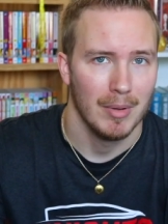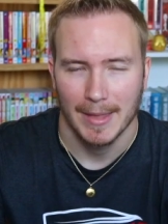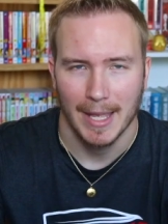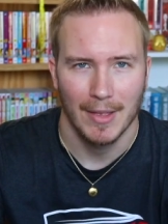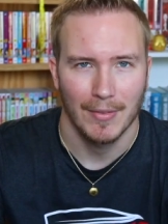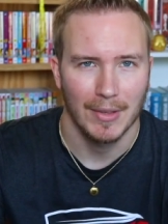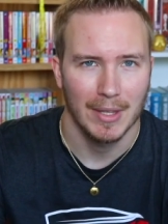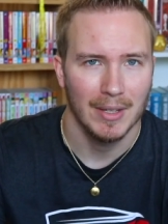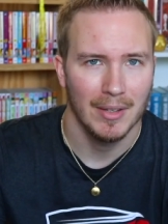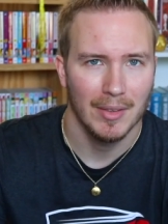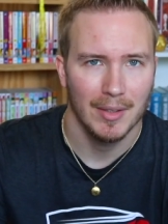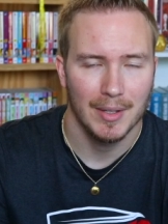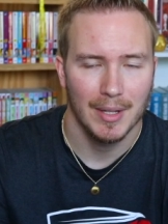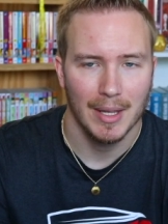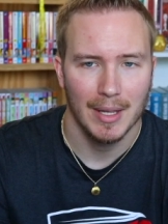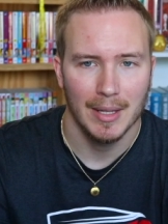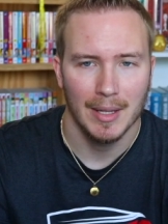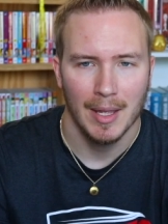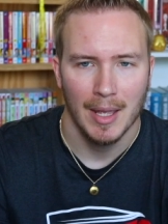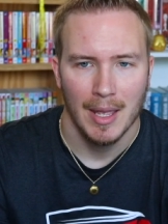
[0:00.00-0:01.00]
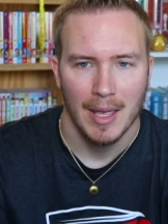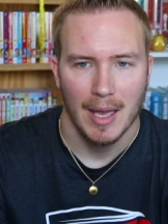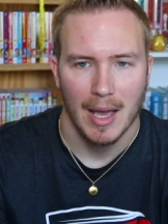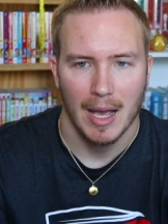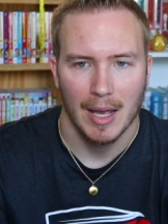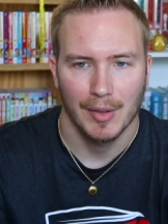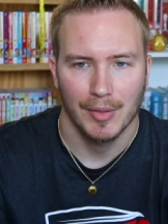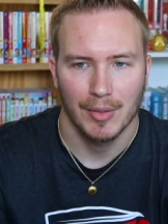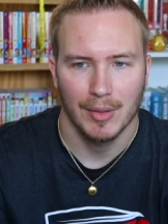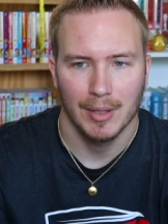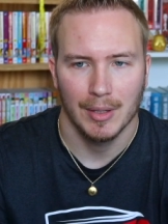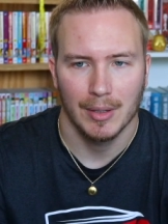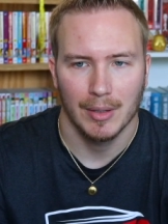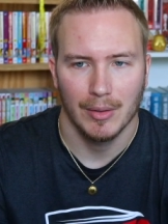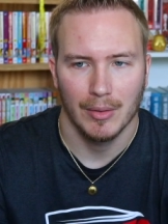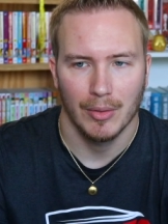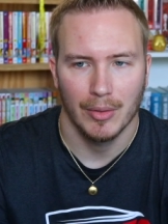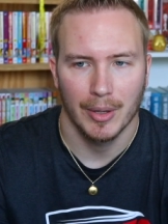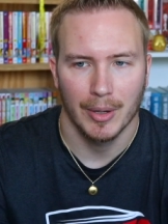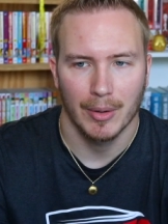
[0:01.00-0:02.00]
At the end of the day, I think
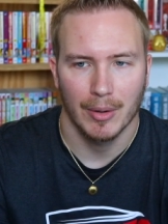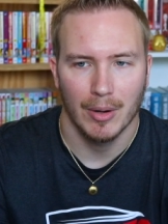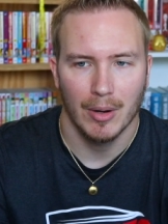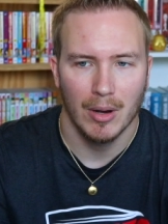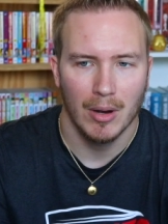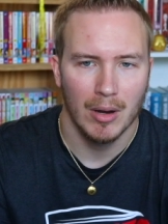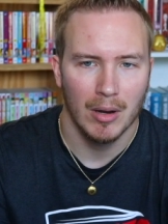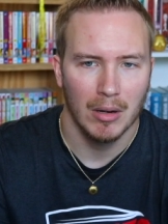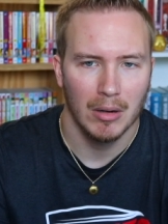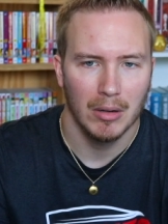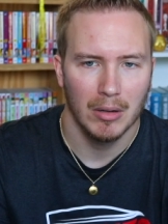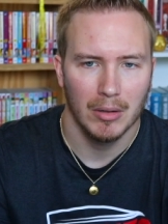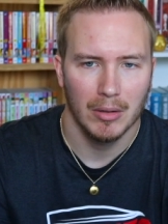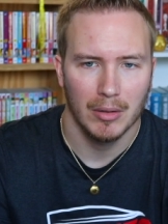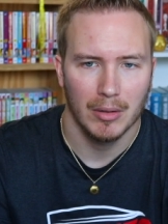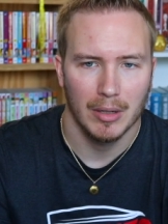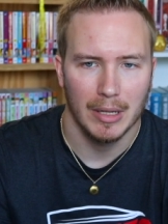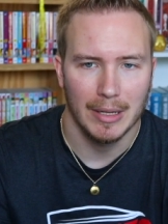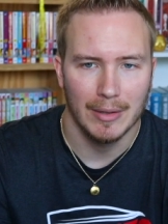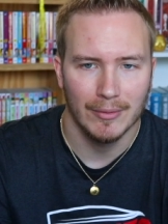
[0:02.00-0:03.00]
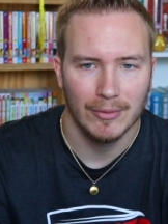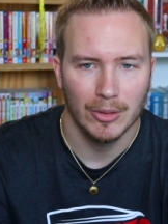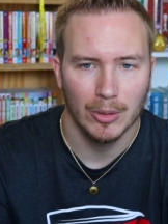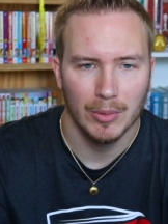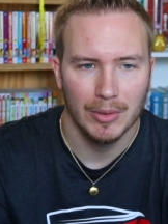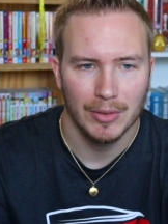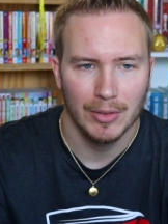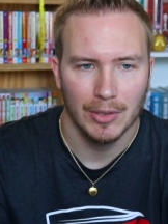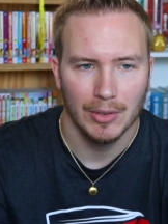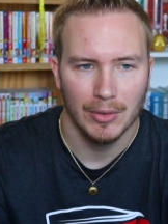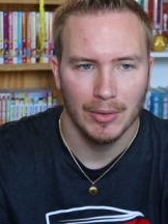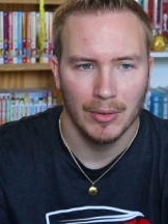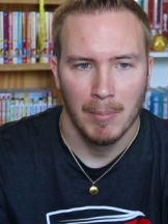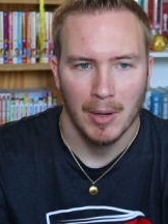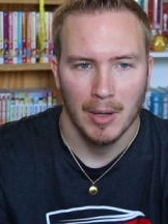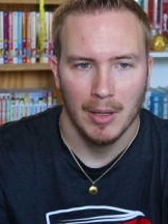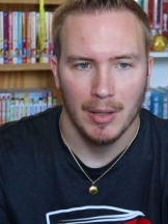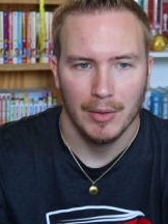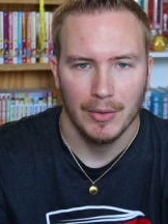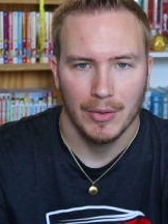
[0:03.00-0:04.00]
there are influences,
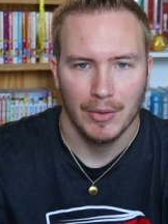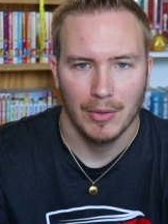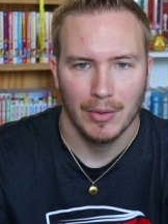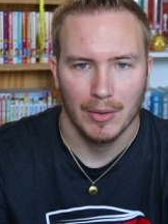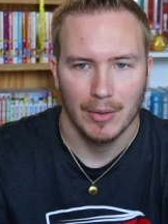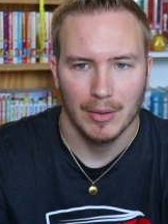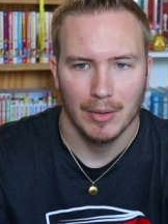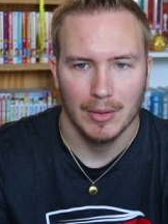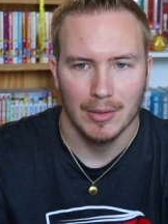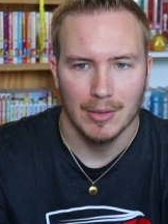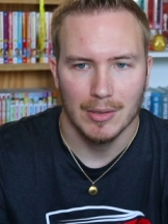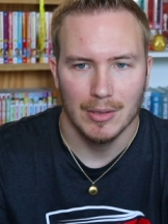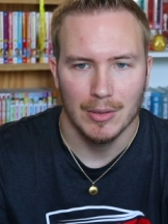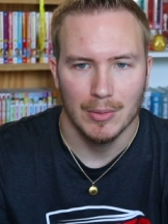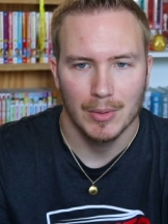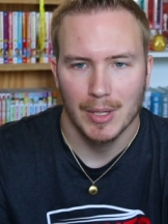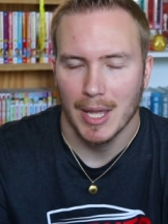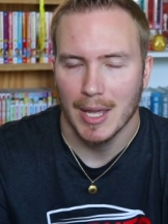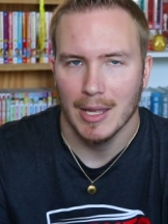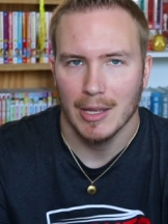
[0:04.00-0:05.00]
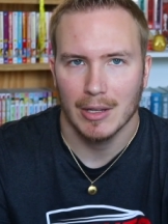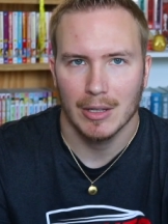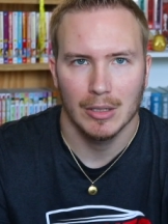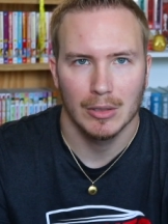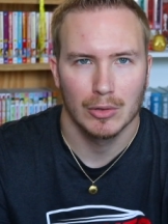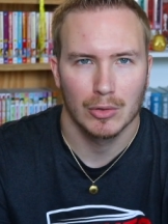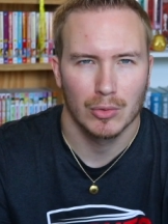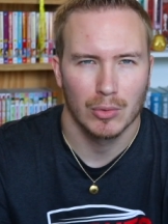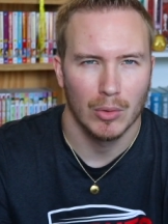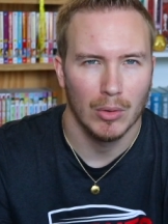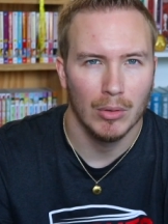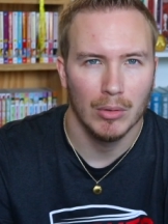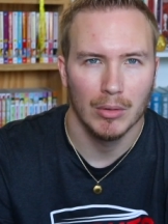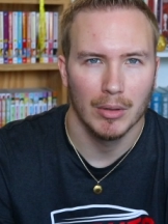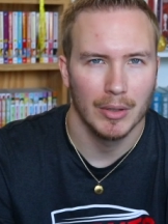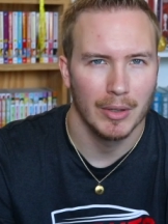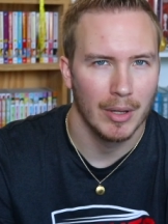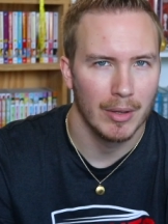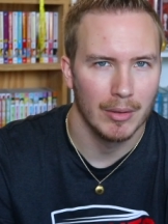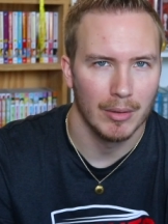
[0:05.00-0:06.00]
but you can't
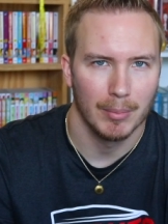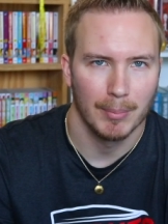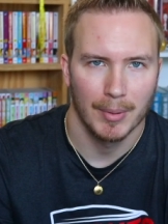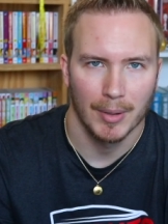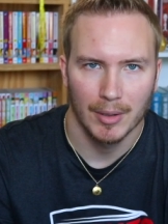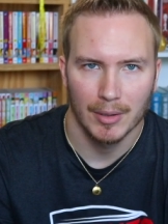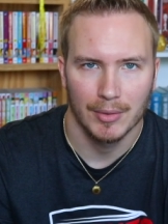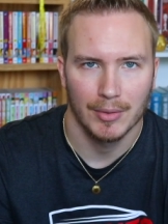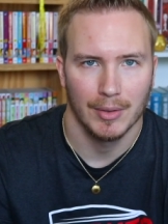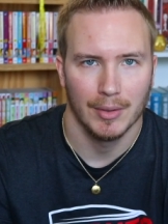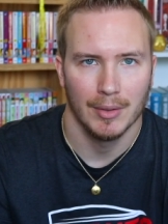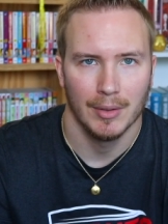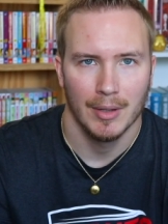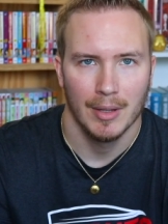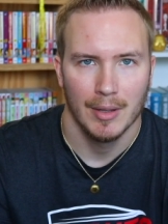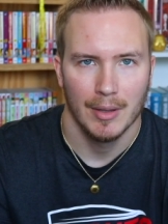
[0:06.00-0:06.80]
control another person.